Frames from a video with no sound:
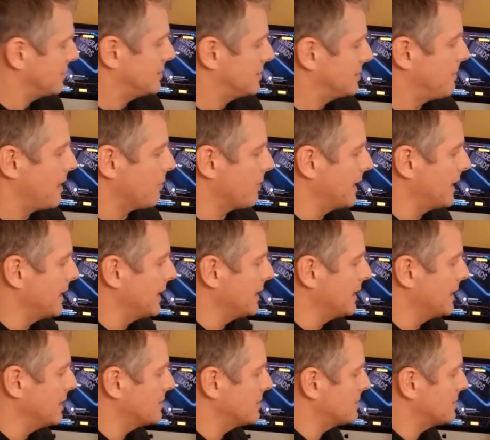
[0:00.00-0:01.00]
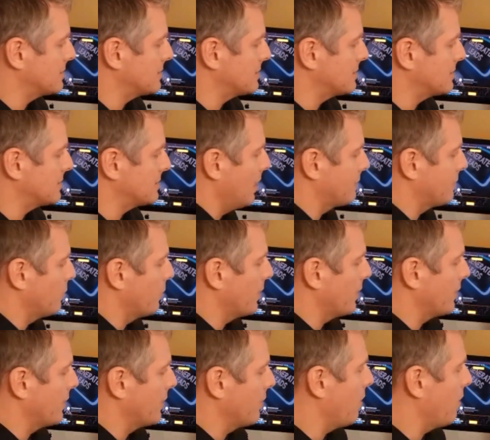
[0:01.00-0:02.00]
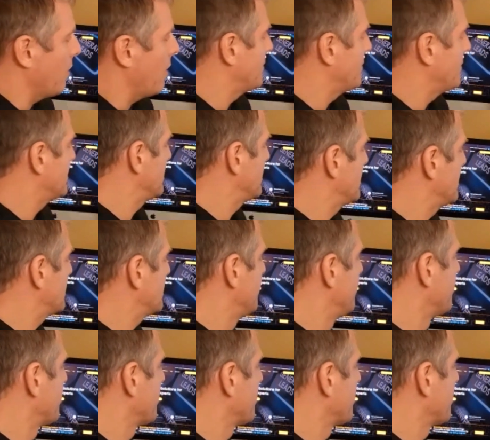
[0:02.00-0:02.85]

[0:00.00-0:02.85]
60 mile radius from where their office is.